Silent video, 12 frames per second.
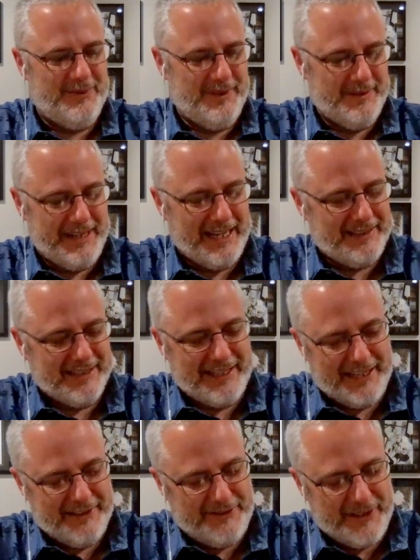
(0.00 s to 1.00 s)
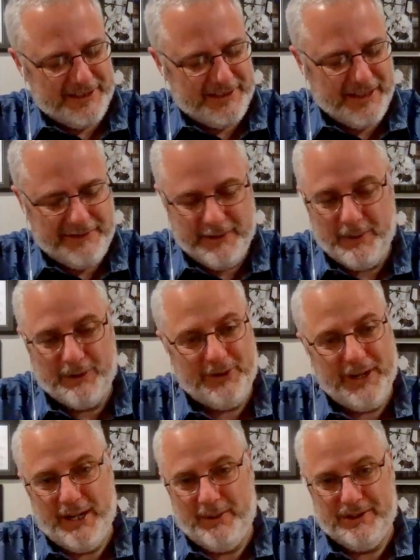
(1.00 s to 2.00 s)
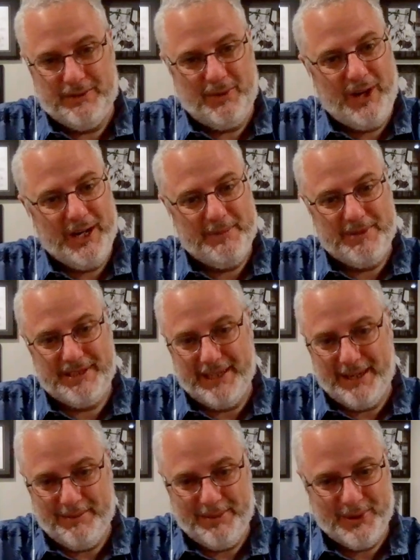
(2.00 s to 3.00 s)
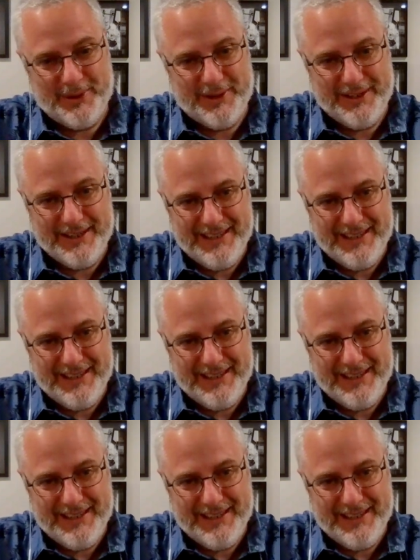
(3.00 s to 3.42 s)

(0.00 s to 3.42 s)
that's the kind of fun stuff. And Wilfredo was 100% on board.